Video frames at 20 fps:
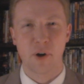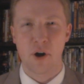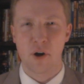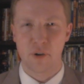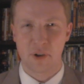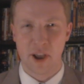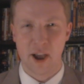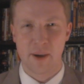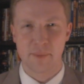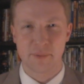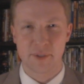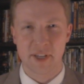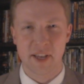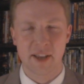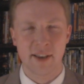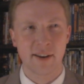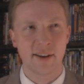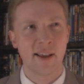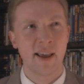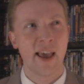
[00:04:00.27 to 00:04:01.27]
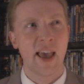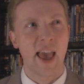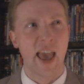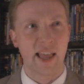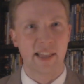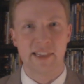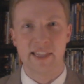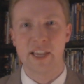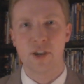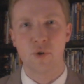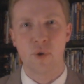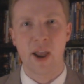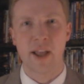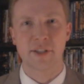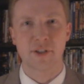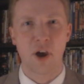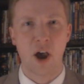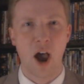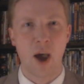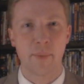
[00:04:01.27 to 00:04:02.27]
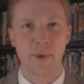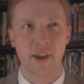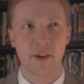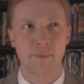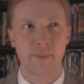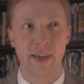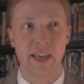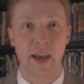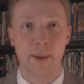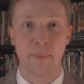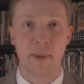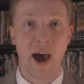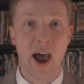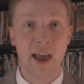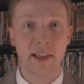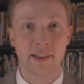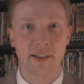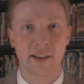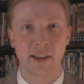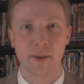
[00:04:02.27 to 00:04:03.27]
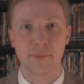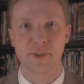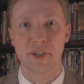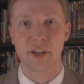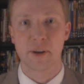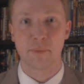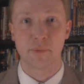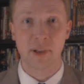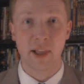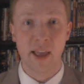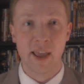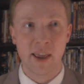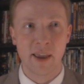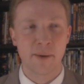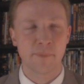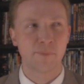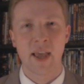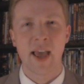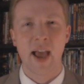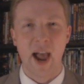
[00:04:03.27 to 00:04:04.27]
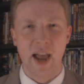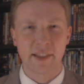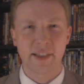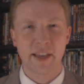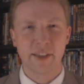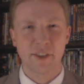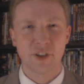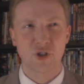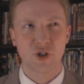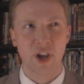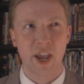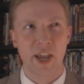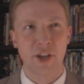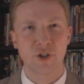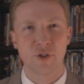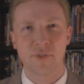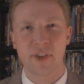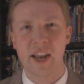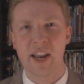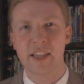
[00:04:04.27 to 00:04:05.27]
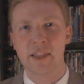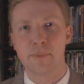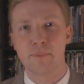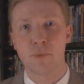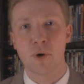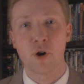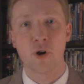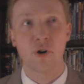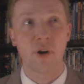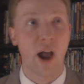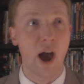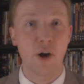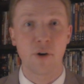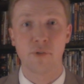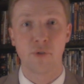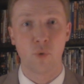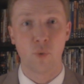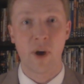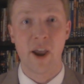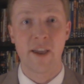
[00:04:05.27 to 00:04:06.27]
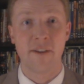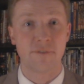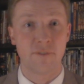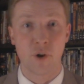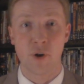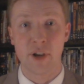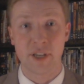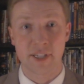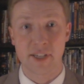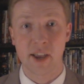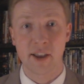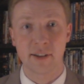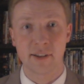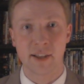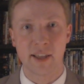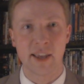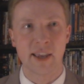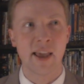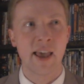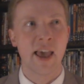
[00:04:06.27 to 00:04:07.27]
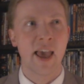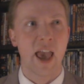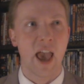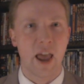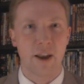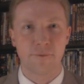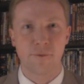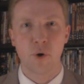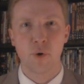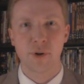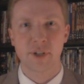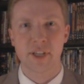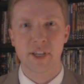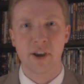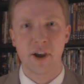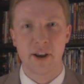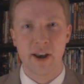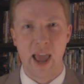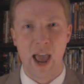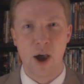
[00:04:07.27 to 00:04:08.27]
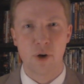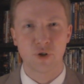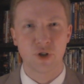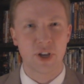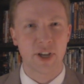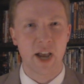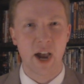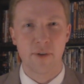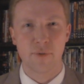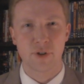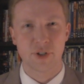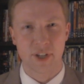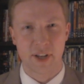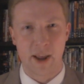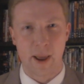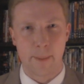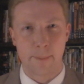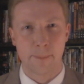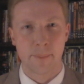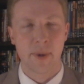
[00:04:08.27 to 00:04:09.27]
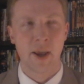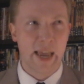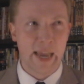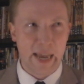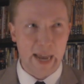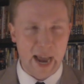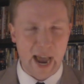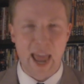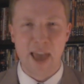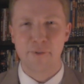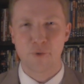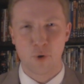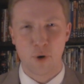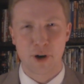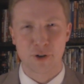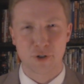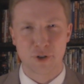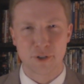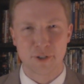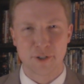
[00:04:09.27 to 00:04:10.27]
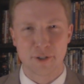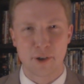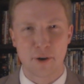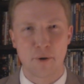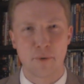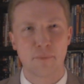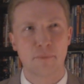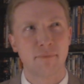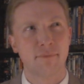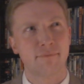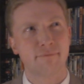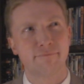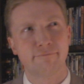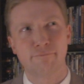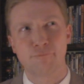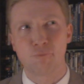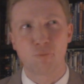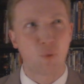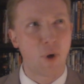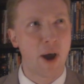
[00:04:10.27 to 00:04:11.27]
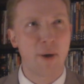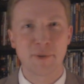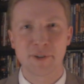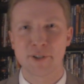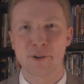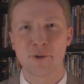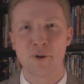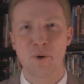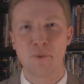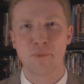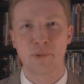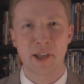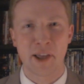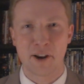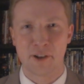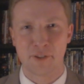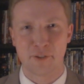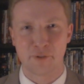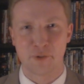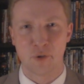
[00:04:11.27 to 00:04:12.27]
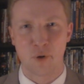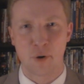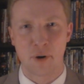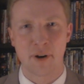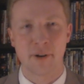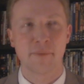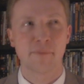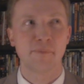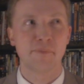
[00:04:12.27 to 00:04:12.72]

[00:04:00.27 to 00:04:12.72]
call comes in, and Lee Grant's hobby of being a pilot comes into play, I like the change of getting the murder out of the way very suddenly, and focusing on how she covers it up. I have questions, though. Why was there no blood on the floor?